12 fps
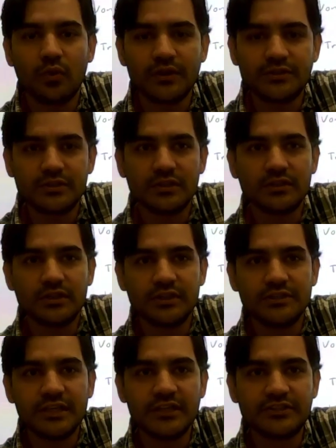question, the
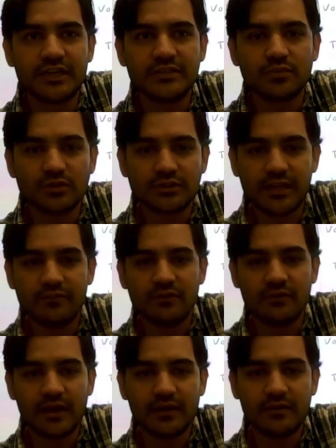yield stress was
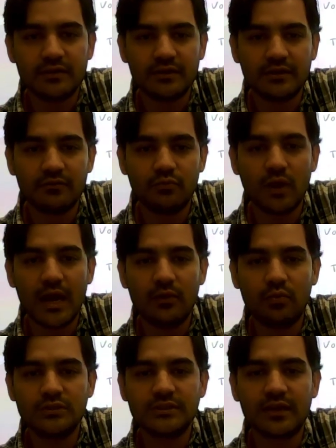given, right? Y
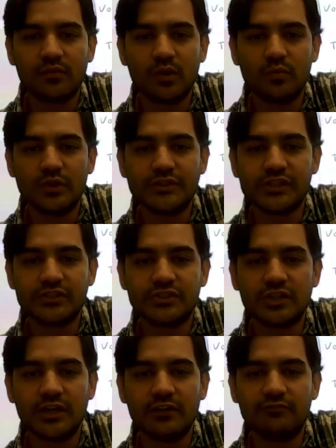was given, which is
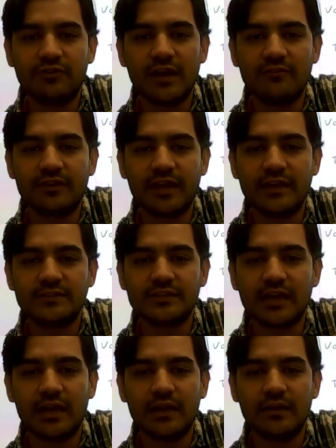35
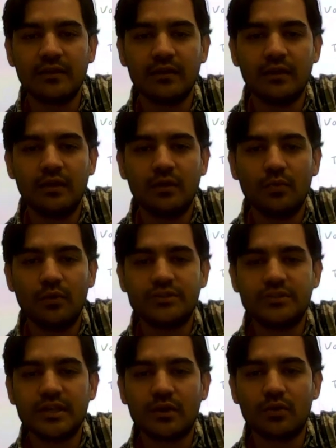KSI,
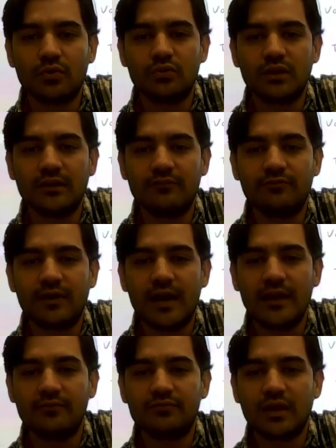which is equal to
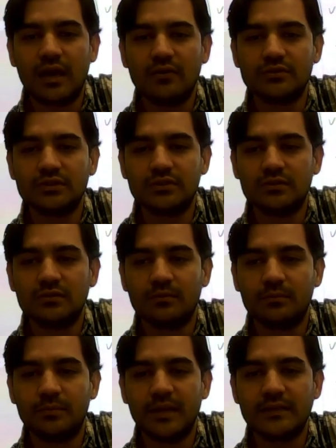35,000
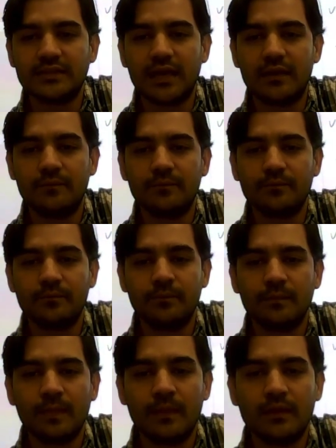PSI.
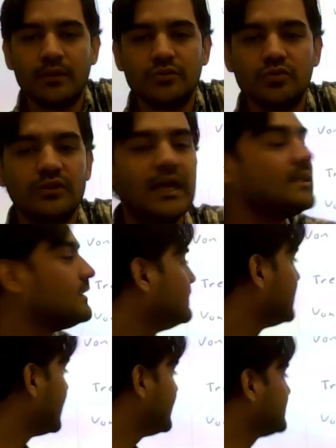So that